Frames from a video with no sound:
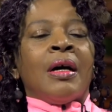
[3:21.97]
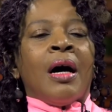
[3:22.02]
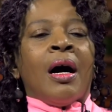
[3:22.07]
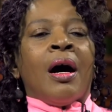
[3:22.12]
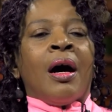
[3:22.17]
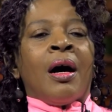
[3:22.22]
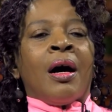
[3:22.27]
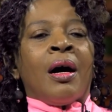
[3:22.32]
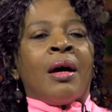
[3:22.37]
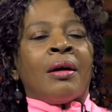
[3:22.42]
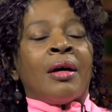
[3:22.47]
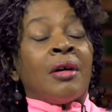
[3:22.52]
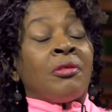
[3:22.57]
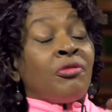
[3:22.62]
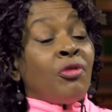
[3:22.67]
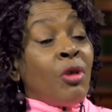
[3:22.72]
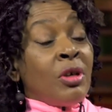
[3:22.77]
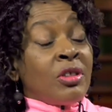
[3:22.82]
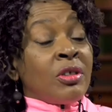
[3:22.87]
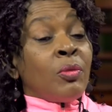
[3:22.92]
Uh,
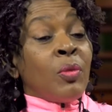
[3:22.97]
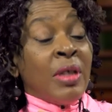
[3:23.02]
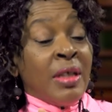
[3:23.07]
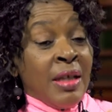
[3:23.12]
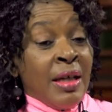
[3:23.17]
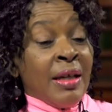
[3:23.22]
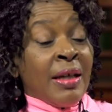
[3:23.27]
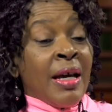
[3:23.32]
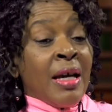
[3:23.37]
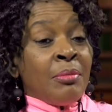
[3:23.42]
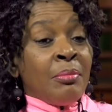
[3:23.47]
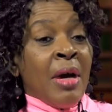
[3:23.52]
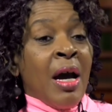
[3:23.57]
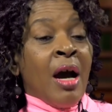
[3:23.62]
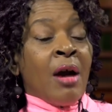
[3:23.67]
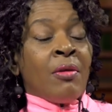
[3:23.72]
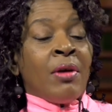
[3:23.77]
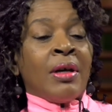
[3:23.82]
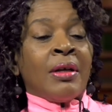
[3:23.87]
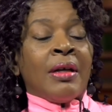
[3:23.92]
unfortunately, we did get
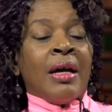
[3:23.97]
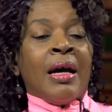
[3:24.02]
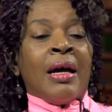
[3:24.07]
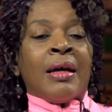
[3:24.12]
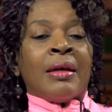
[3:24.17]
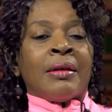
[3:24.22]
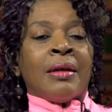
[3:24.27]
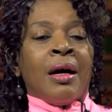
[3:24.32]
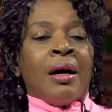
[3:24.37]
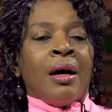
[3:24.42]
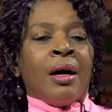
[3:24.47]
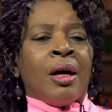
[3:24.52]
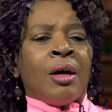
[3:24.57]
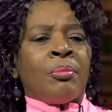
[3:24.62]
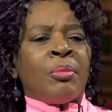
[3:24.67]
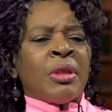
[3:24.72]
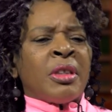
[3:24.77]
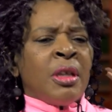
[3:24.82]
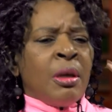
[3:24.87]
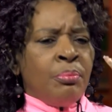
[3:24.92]
married, and uh,
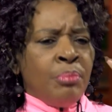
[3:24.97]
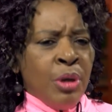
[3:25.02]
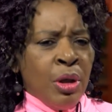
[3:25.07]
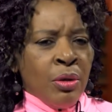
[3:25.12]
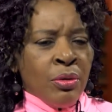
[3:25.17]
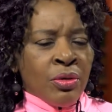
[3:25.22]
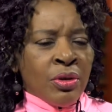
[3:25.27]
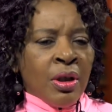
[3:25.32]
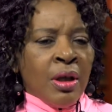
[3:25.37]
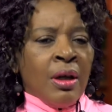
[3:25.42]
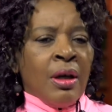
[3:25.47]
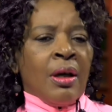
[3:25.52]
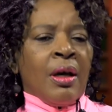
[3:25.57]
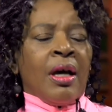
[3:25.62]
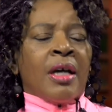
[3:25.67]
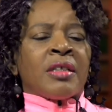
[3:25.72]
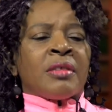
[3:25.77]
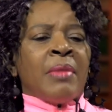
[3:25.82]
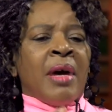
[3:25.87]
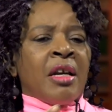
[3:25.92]
but the abuse,
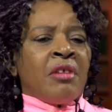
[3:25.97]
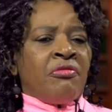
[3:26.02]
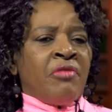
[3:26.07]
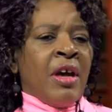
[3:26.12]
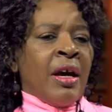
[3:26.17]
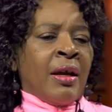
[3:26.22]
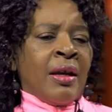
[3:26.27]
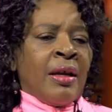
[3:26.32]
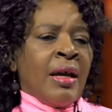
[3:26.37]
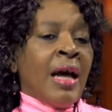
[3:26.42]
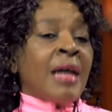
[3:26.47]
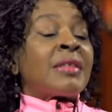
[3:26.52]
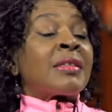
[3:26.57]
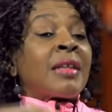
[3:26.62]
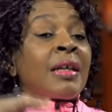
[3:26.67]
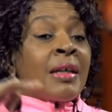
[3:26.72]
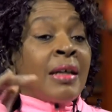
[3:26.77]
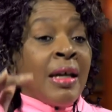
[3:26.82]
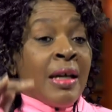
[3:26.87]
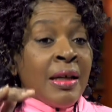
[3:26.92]
as a matter of fact, it
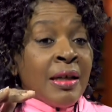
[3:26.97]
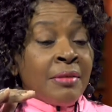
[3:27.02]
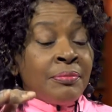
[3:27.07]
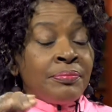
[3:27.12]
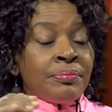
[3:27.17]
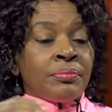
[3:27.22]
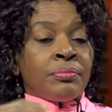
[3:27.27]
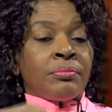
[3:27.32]
escalated.